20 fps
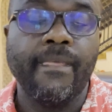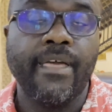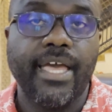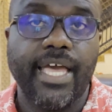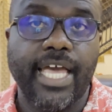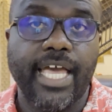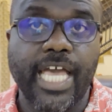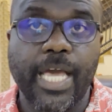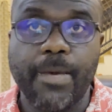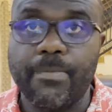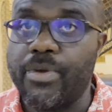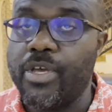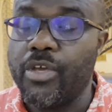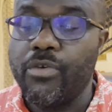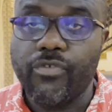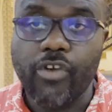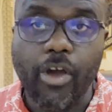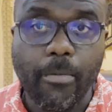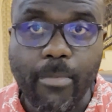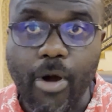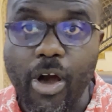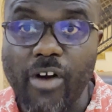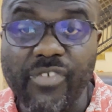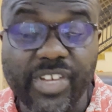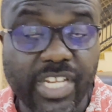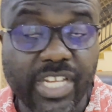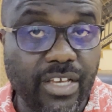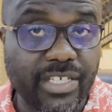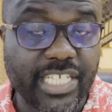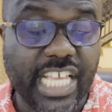We've got more
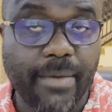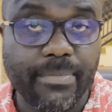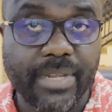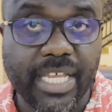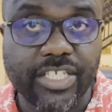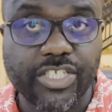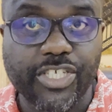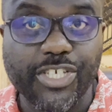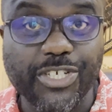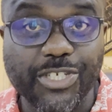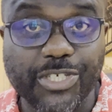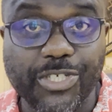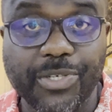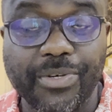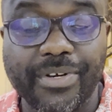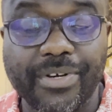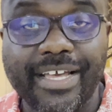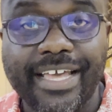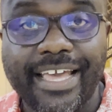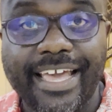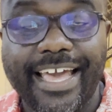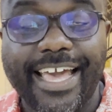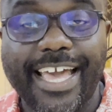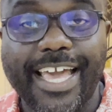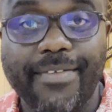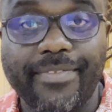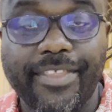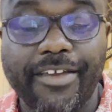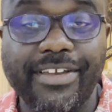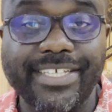videos coming as usual.
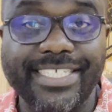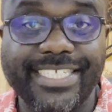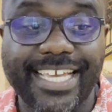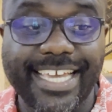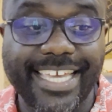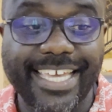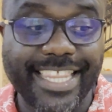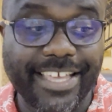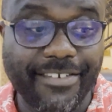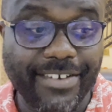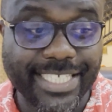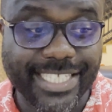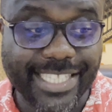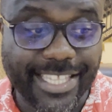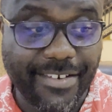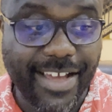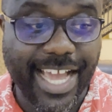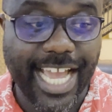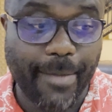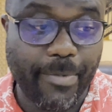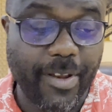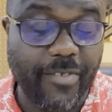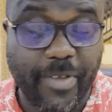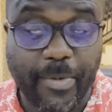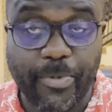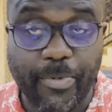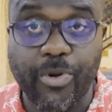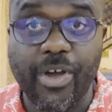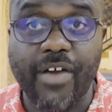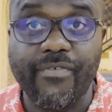There are a couple of
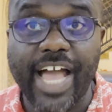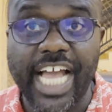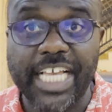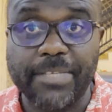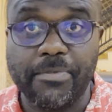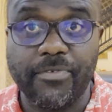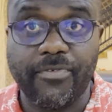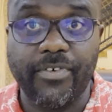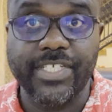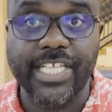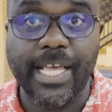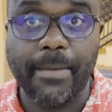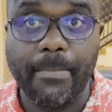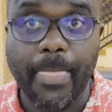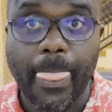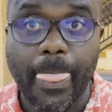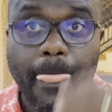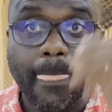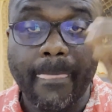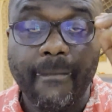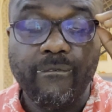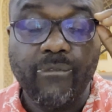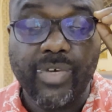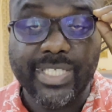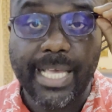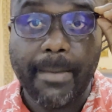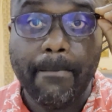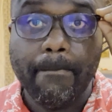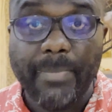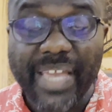people who have asked me for
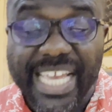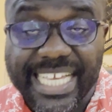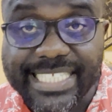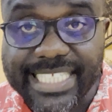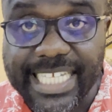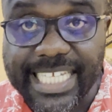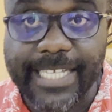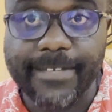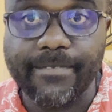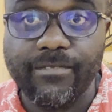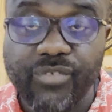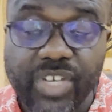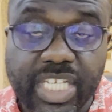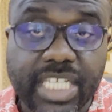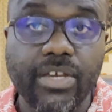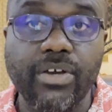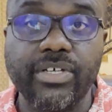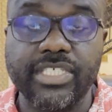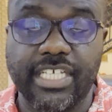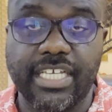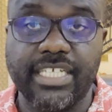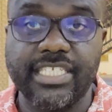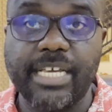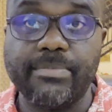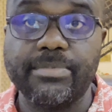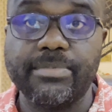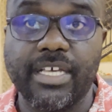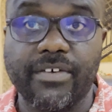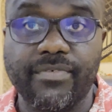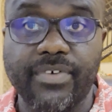some basic videos in
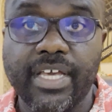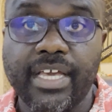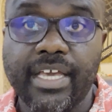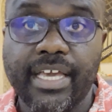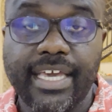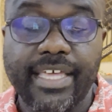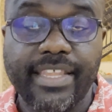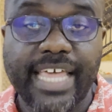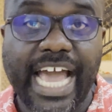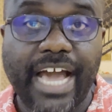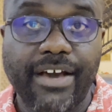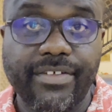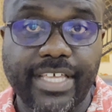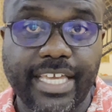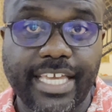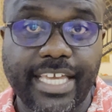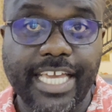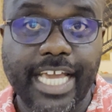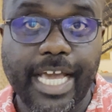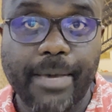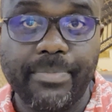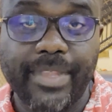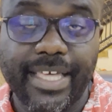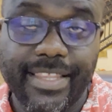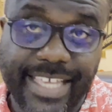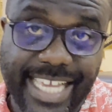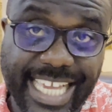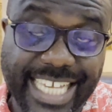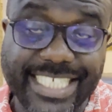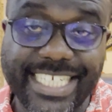terms of how
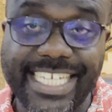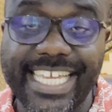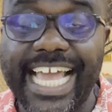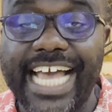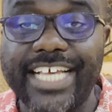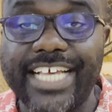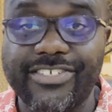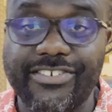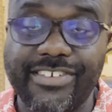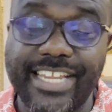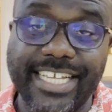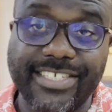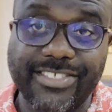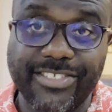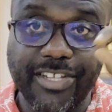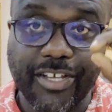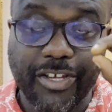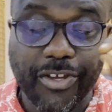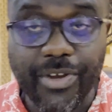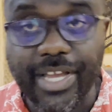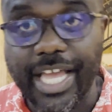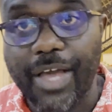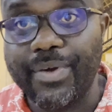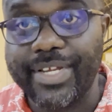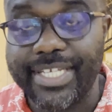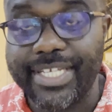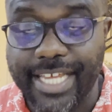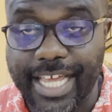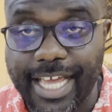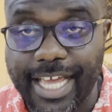the kitchen gas connects to the cooker,
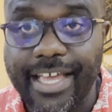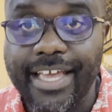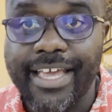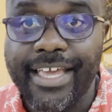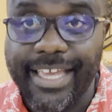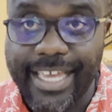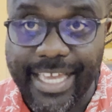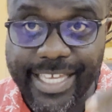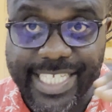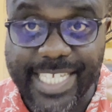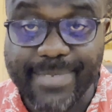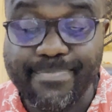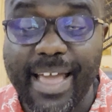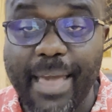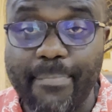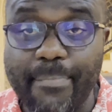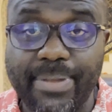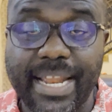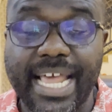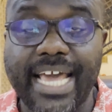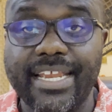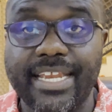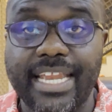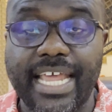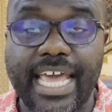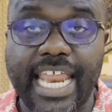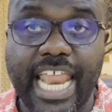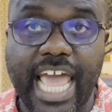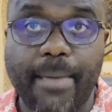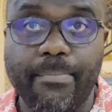which is in my plan,
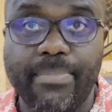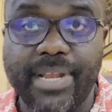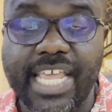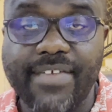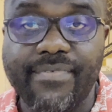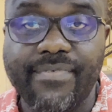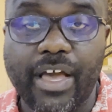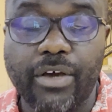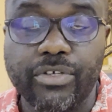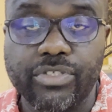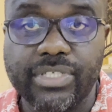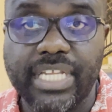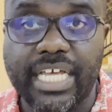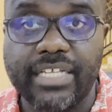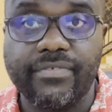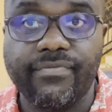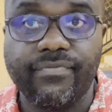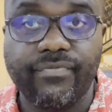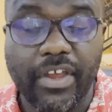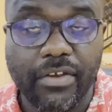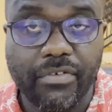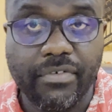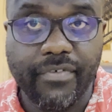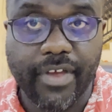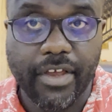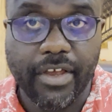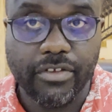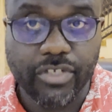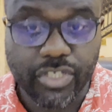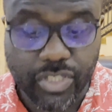and I believe I will do that very,
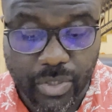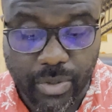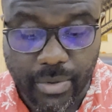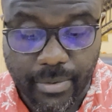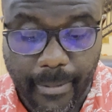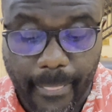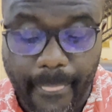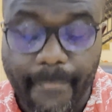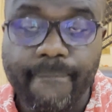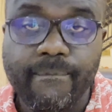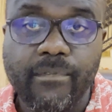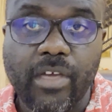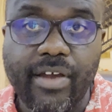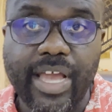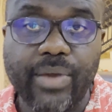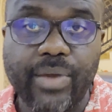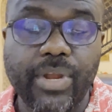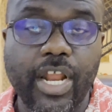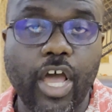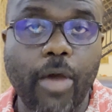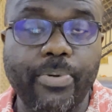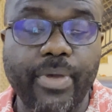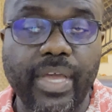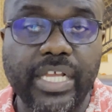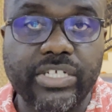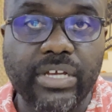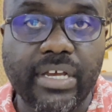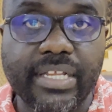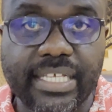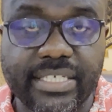very soon. All right. Well, I hope you
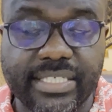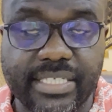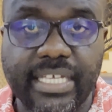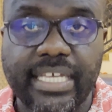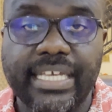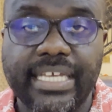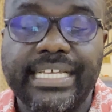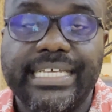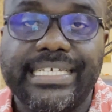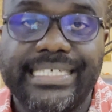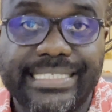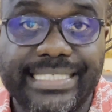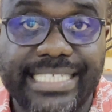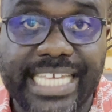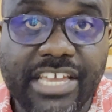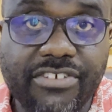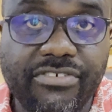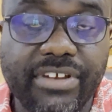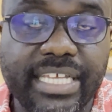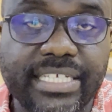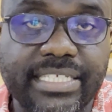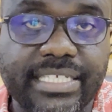enjoyed this series,